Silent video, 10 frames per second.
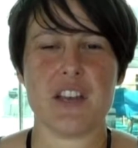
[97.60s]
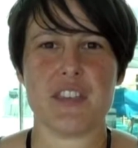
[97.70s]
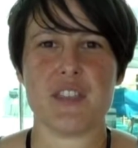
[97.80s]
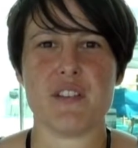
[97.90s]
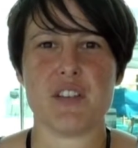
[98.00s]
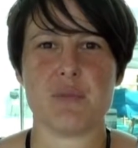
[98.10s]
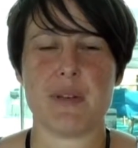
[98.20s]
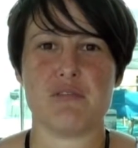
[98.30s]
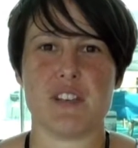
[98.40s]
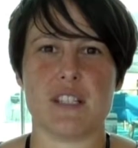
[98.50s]
I think the Venture
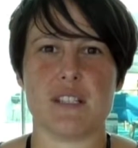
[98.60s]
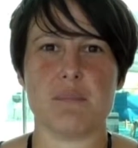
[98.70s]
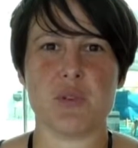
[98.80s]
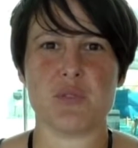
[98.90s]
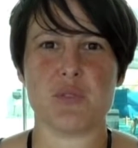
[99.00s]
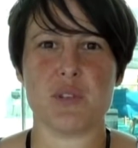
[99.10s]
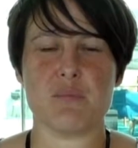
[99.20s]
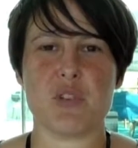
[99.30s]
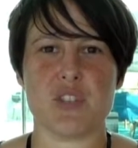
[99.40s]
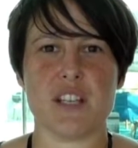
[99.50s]
Matrix module and
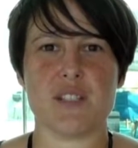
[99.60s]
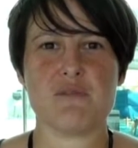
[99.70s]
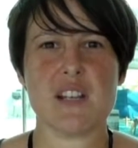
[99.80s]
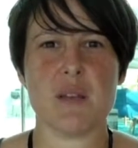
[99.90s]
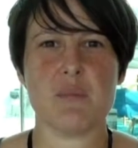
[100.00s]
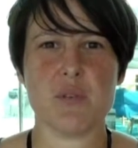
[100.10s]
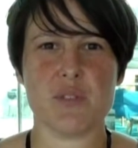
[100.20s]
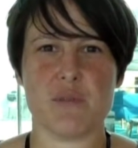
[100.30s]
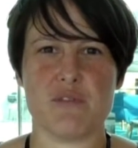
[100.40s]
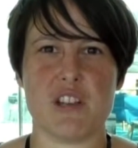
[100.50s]
projects are really
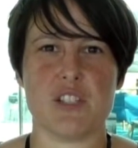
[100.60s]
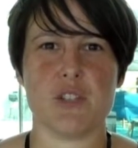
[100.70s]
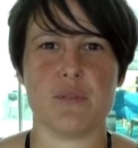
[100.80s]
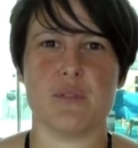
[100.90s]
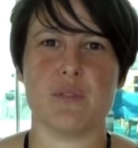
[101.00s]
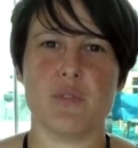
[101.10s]
important for our students